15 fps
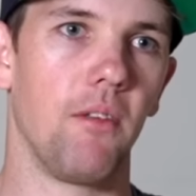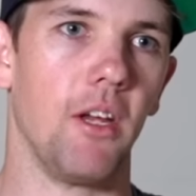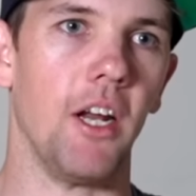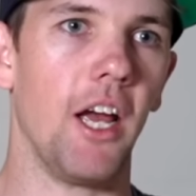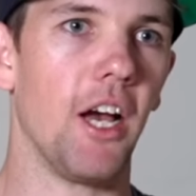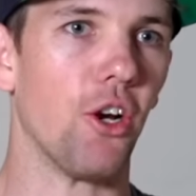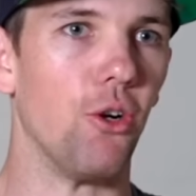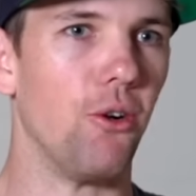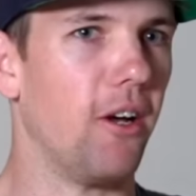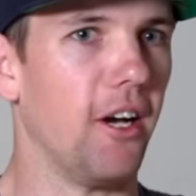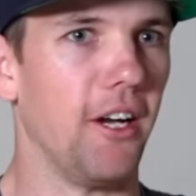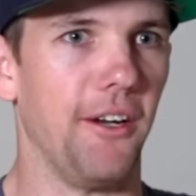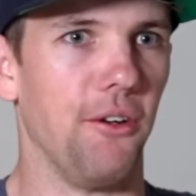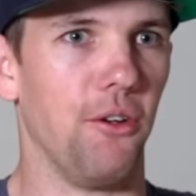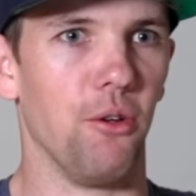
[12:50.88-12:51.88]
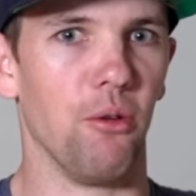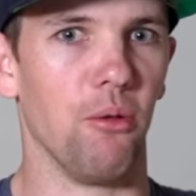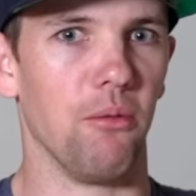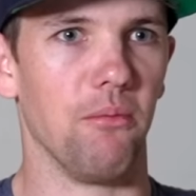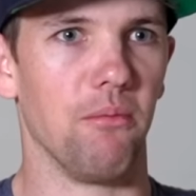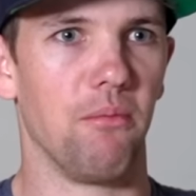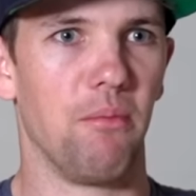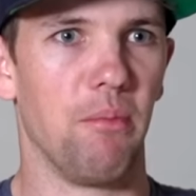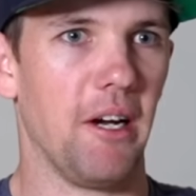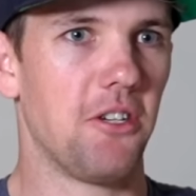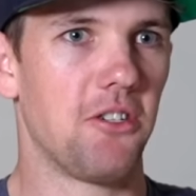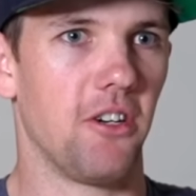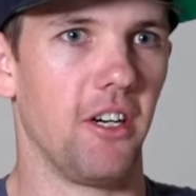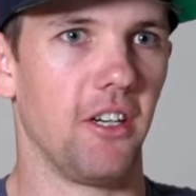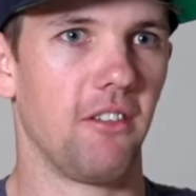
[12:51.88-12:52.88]
And how good are you doing
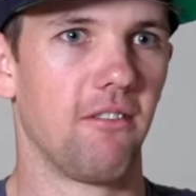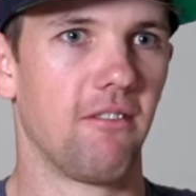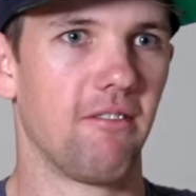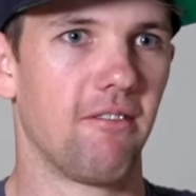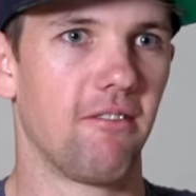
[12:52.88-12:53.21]
base training?